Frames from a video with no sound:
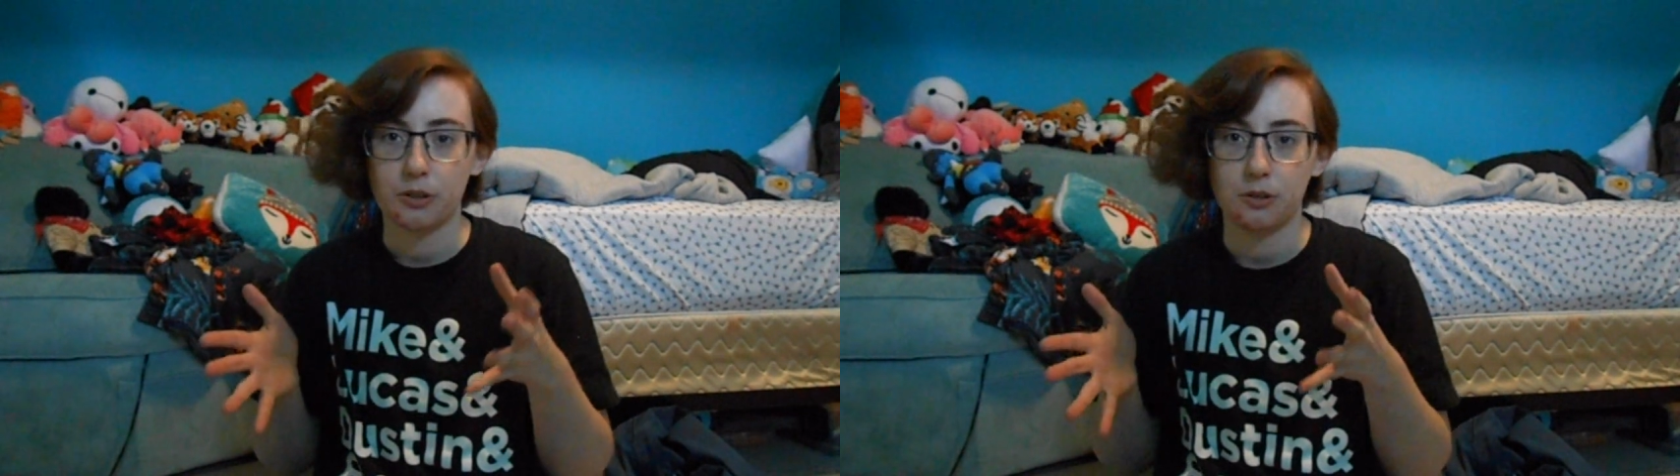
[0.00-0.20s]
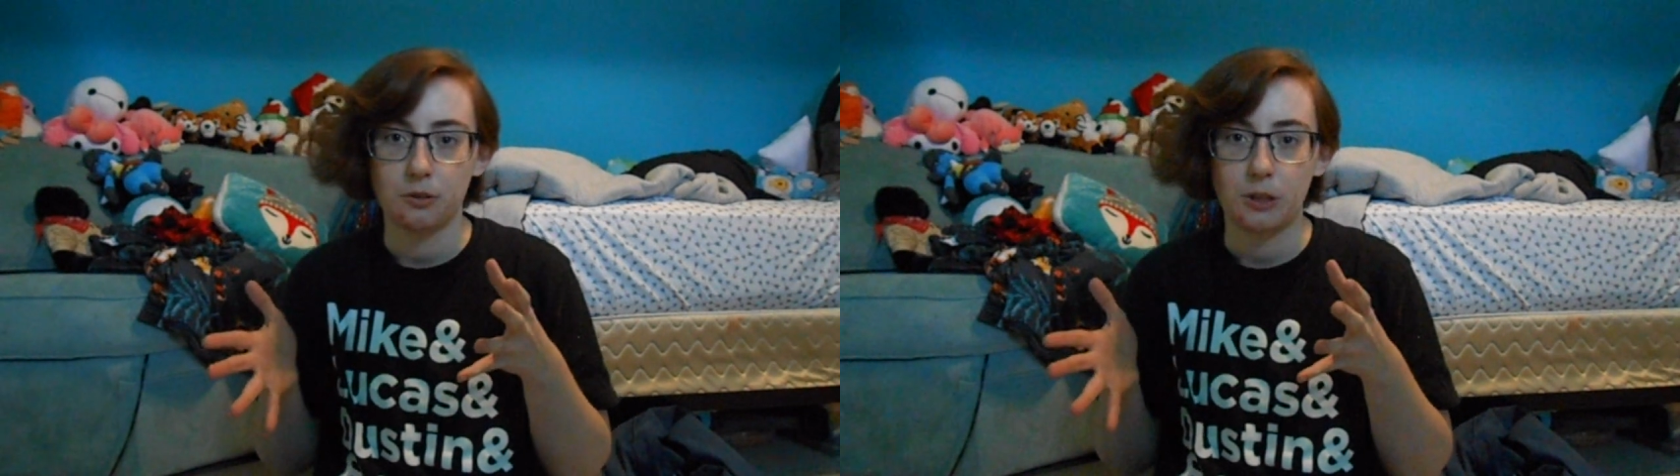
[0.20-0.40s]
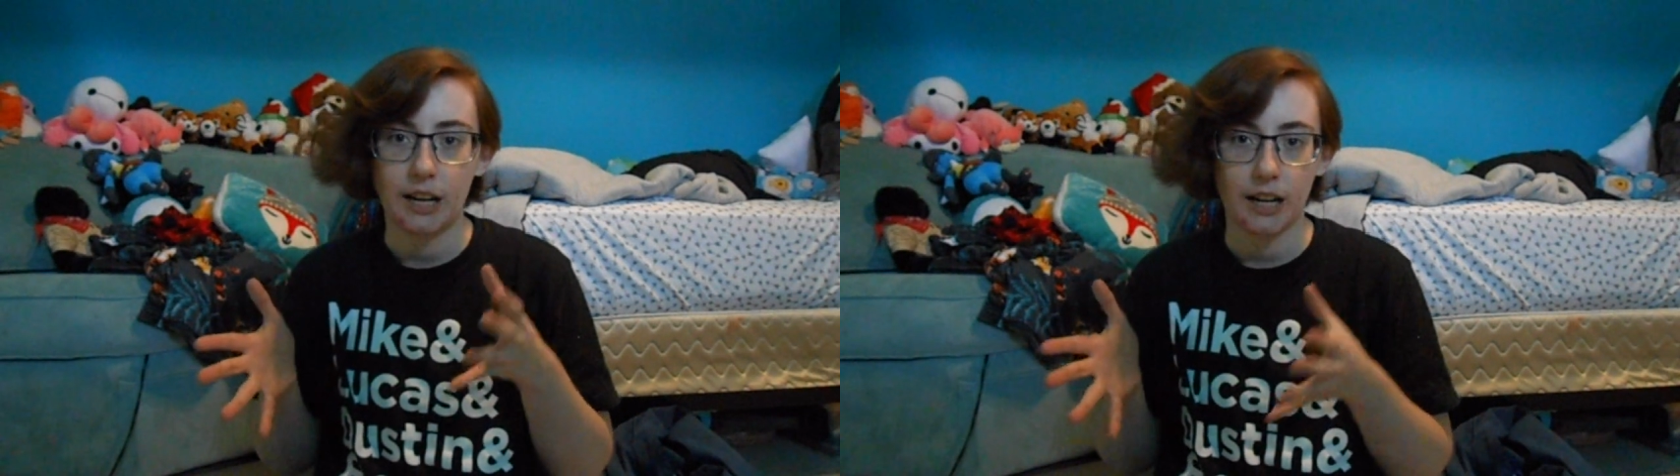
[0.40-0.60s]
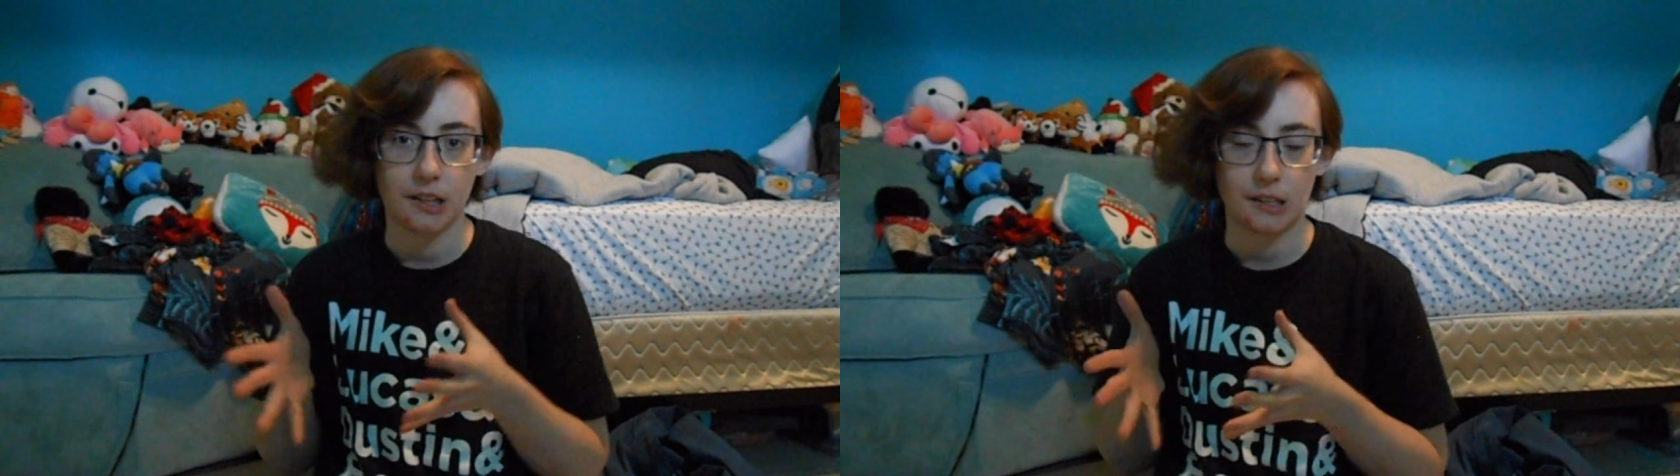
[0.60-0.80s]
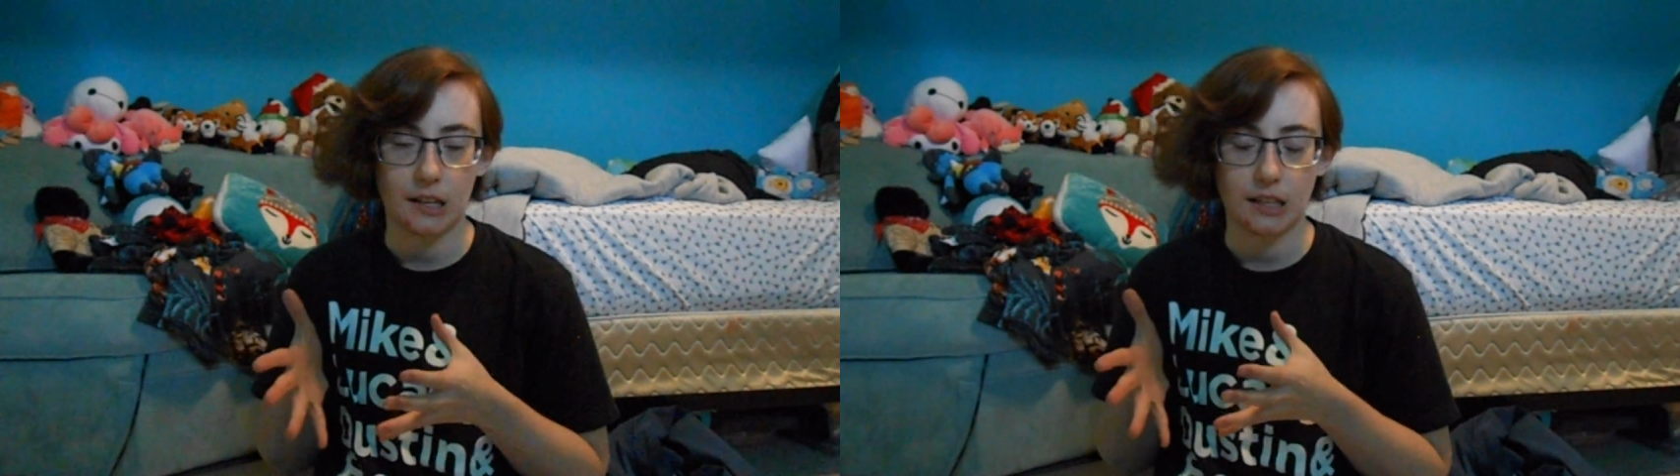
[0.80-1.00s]
to
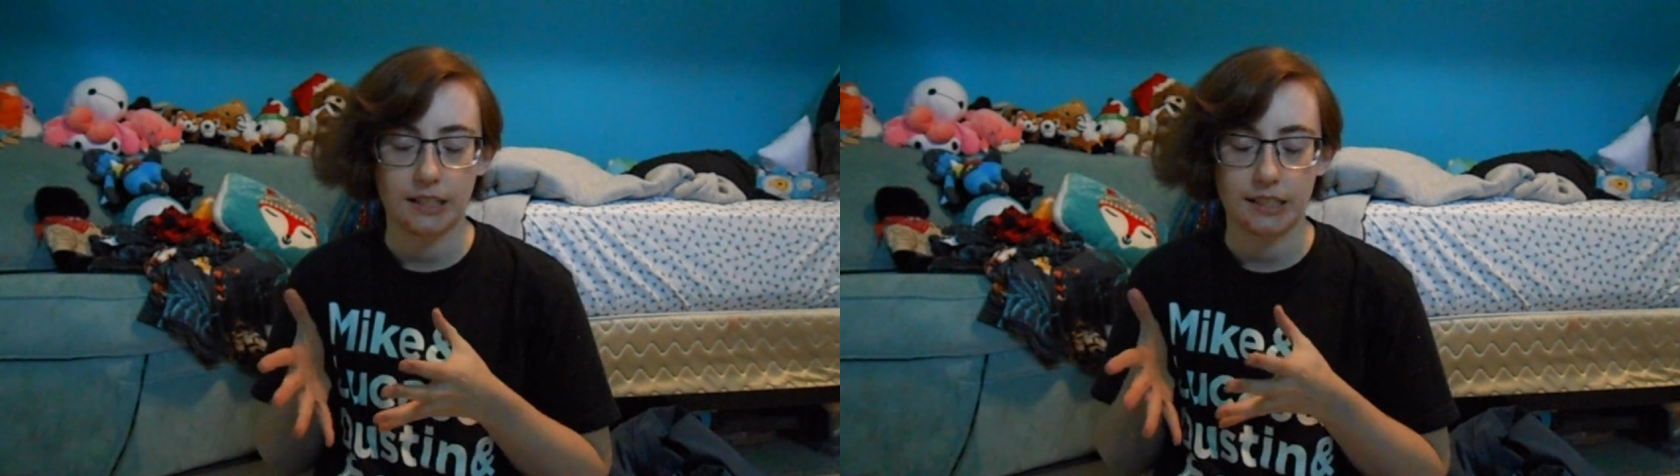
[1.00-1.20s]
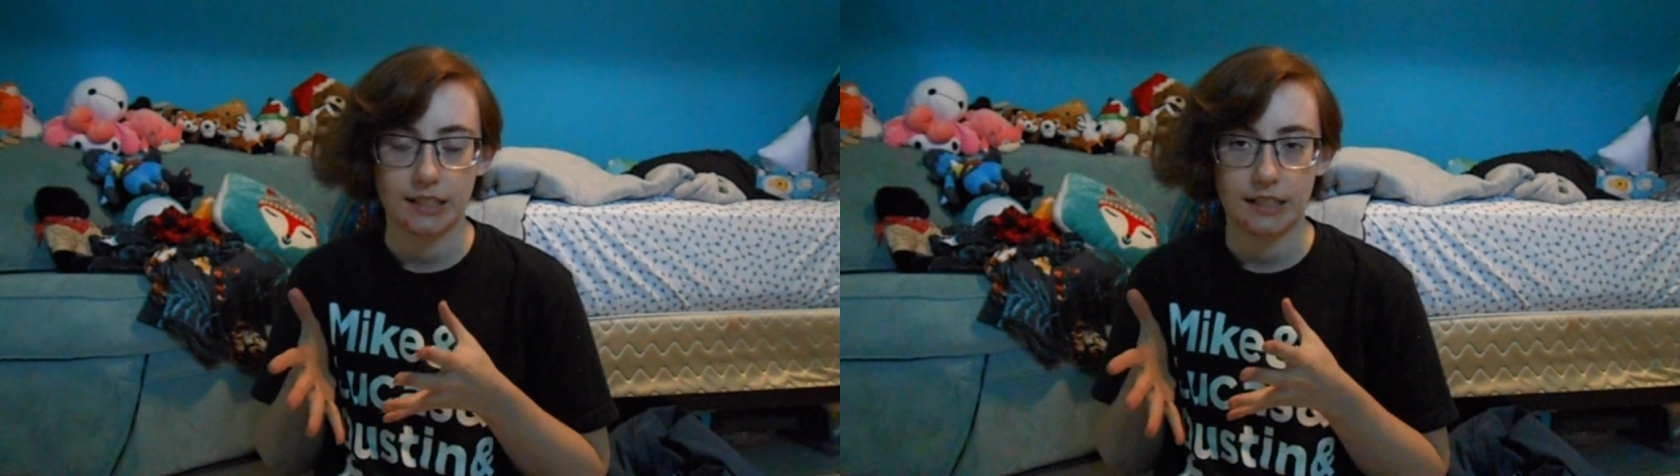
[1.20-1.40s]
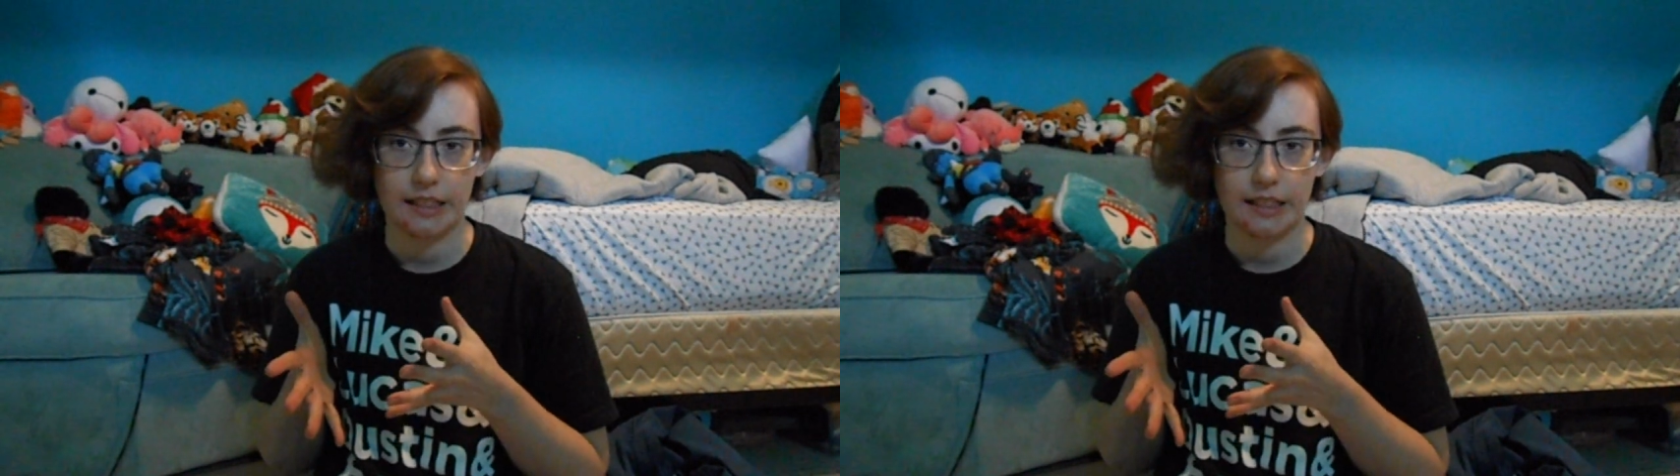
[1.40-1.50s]
Care-A-Lot